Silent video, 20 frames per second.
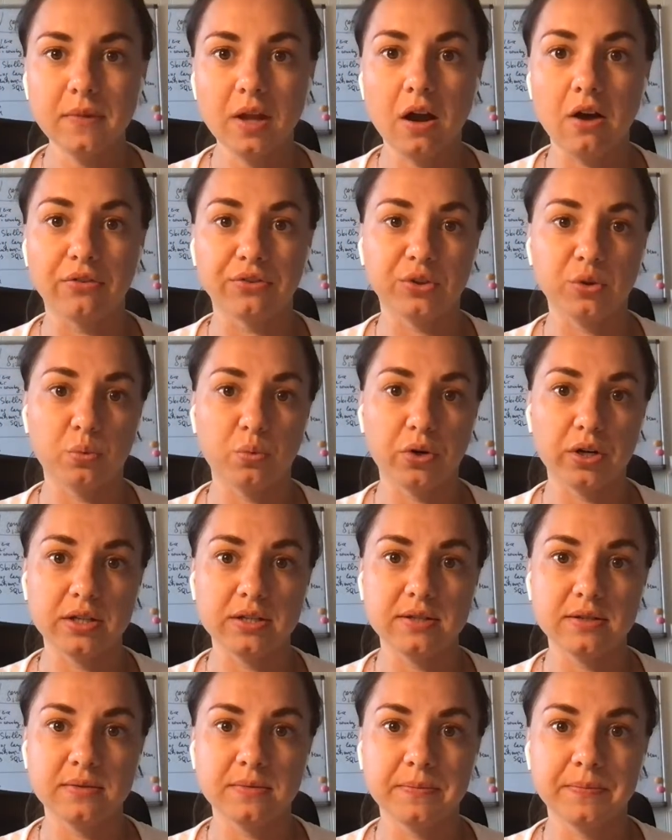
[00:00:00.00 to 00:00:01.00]

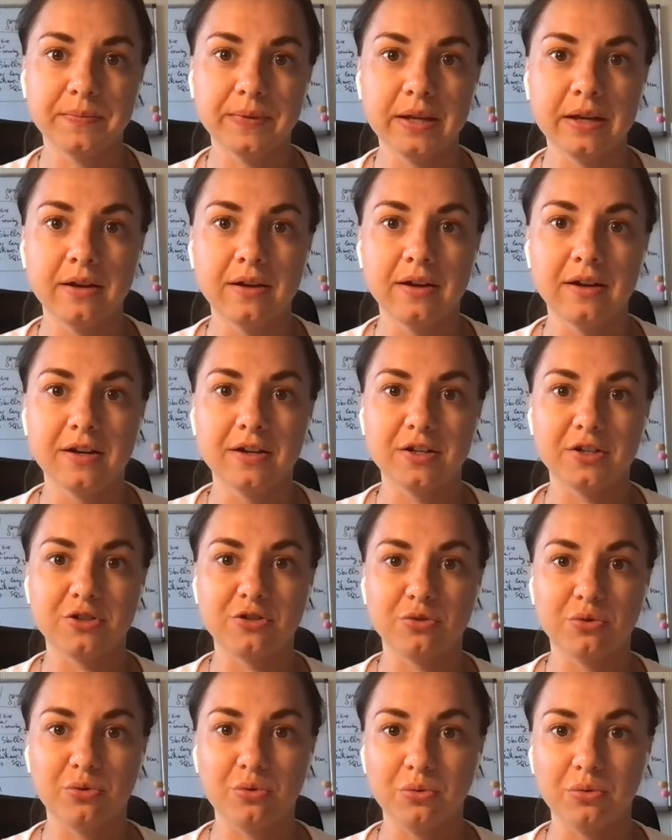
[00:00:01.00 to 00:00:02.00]
afterwards.
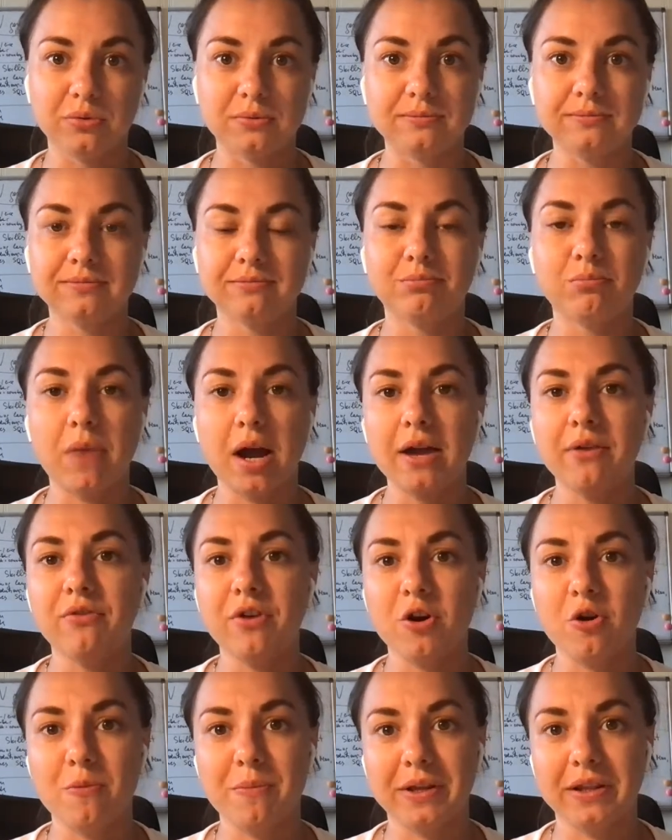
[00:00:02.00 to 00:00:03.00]
So my
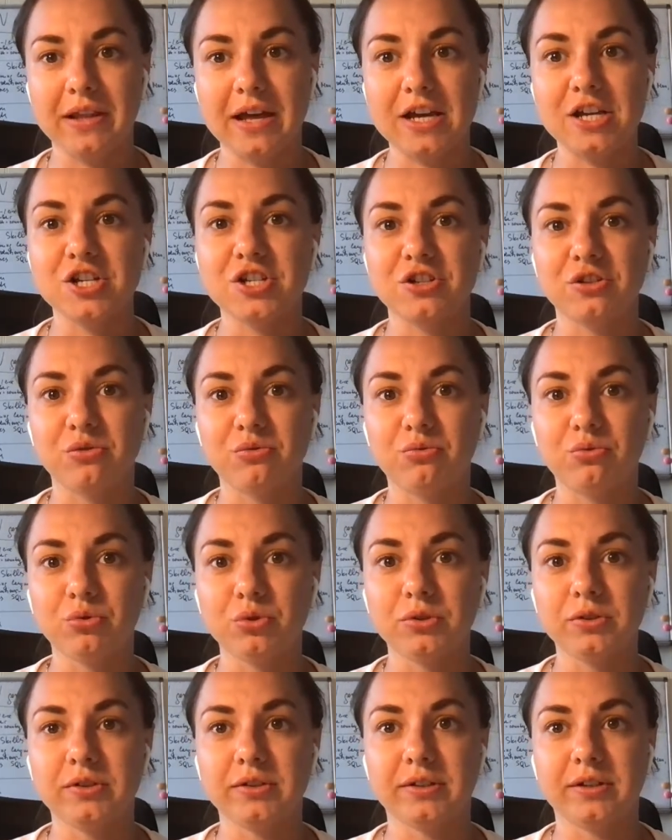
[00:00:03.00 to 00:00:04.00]
recommendation
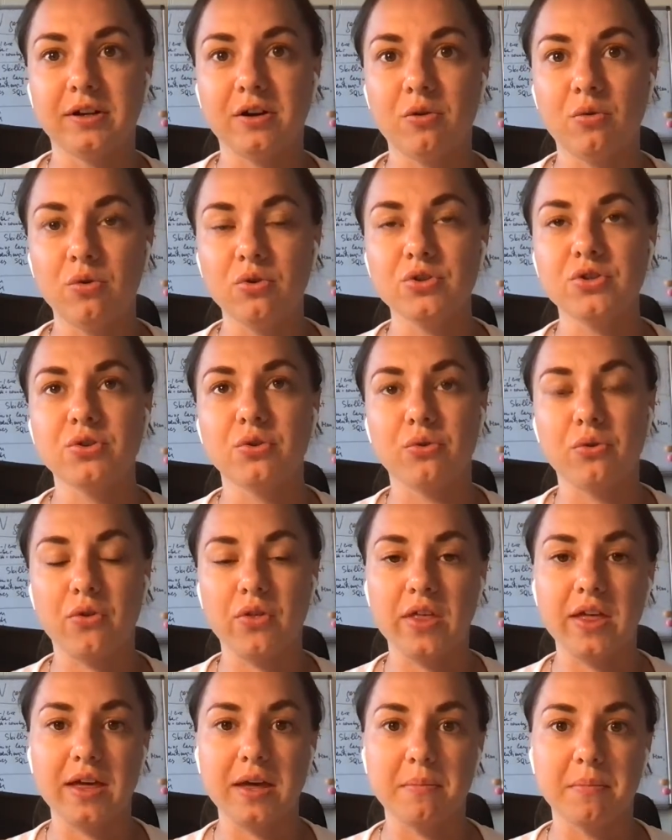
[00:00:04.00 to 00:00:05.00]
would also to
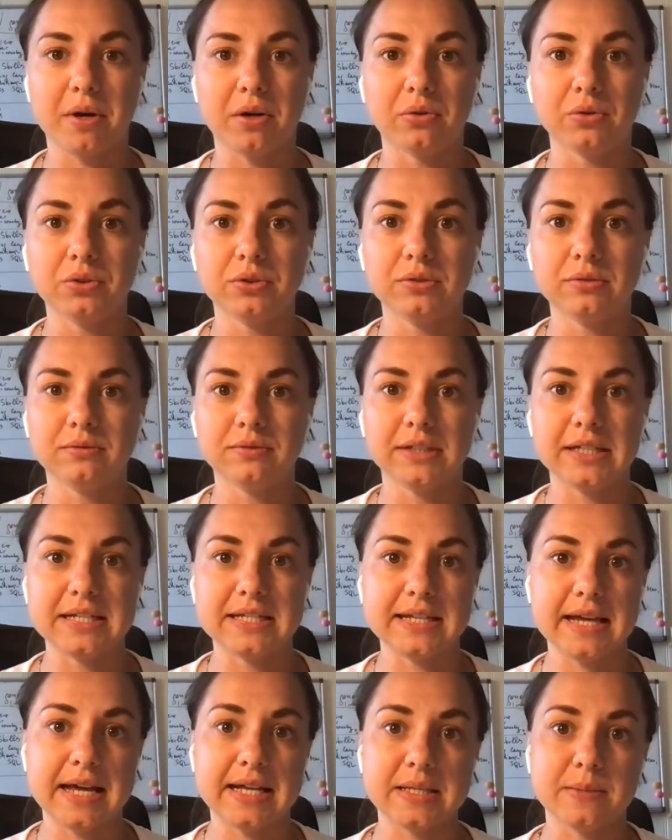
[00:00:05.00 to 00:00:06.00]
think about
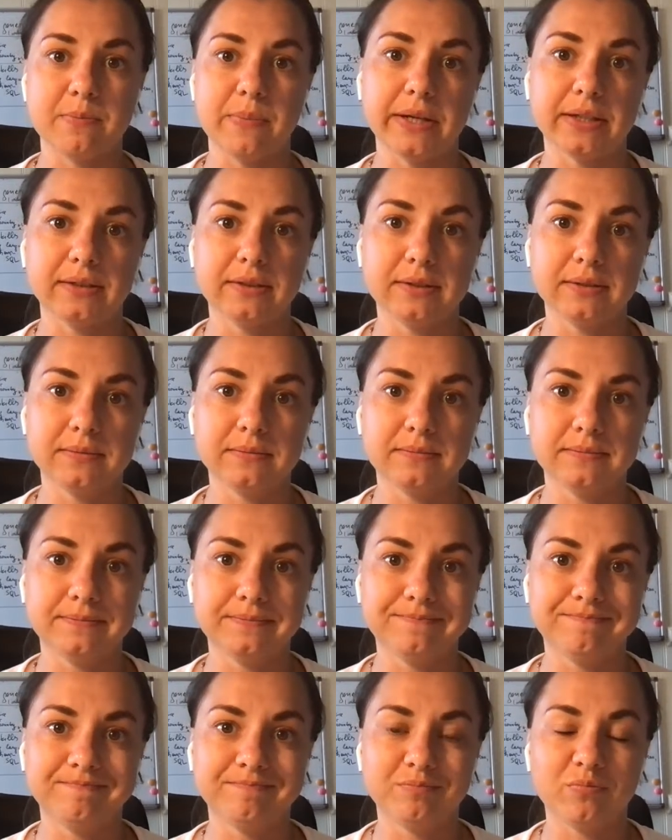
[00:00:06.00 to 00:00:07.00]
this aspect.
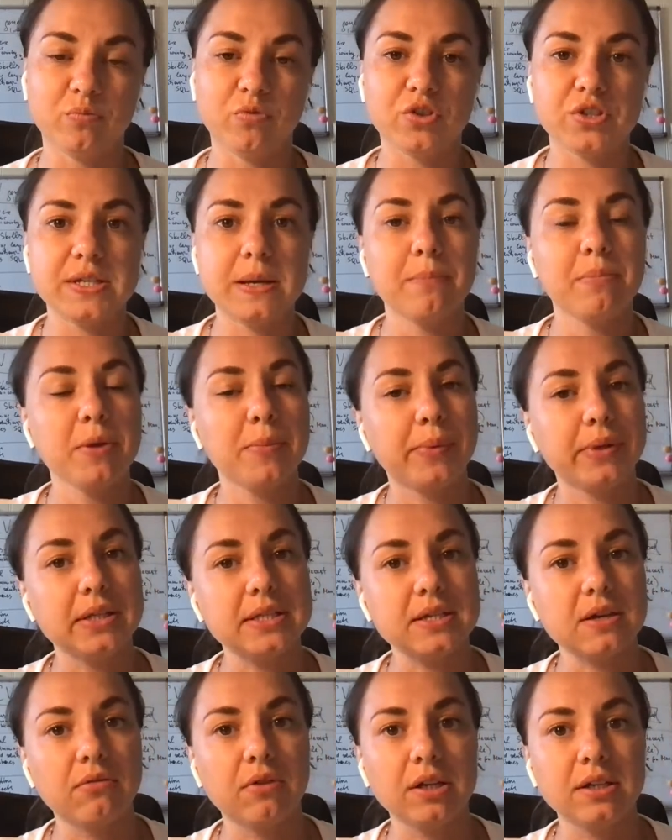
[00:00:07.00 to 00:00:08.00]
For some people
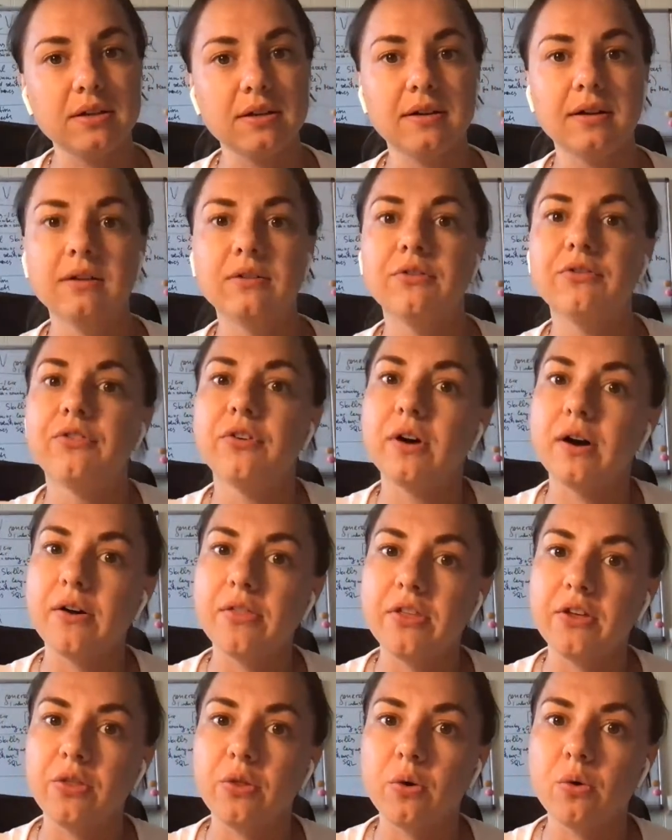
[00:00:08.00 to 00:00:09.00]
it's critical, for
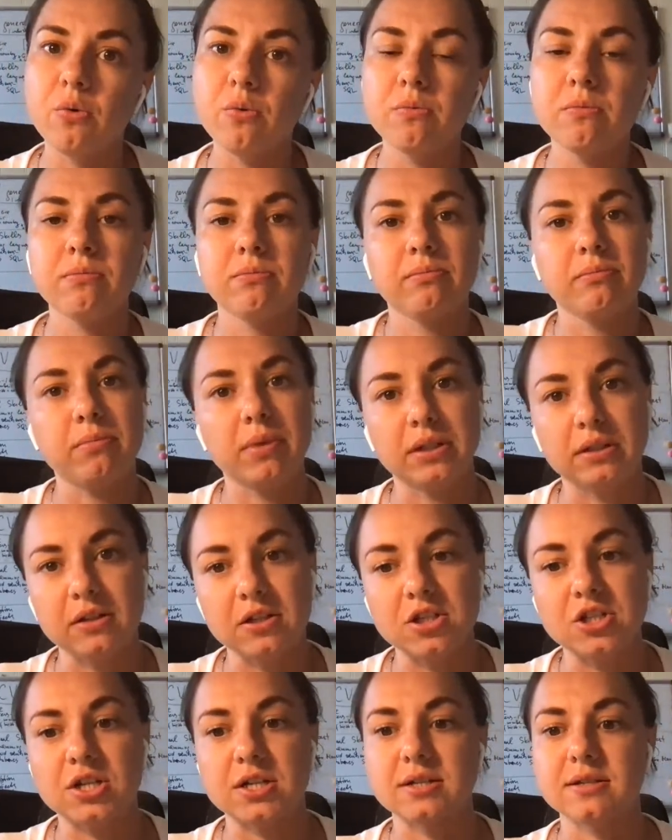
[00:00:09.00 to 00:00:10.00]
others no, but they
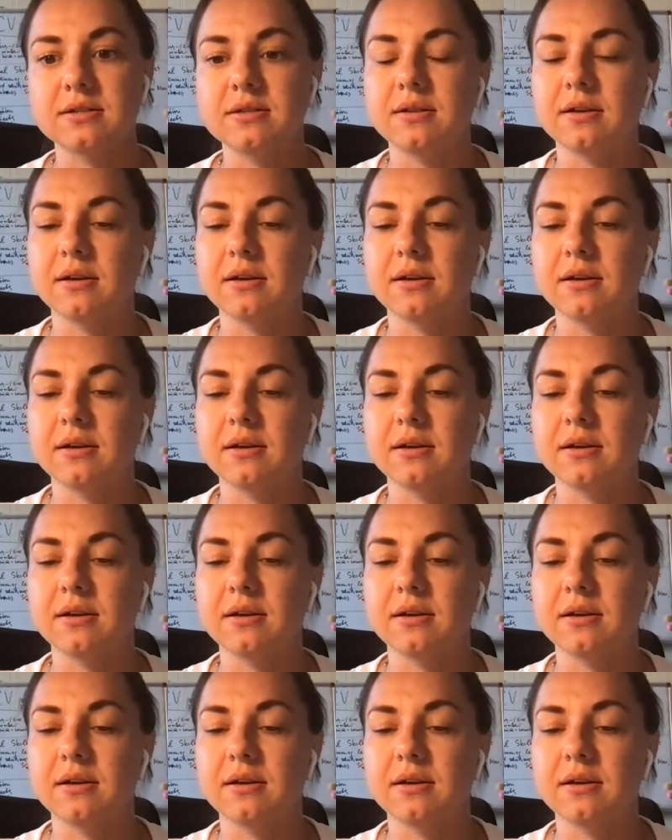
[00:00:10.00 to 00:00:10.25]
just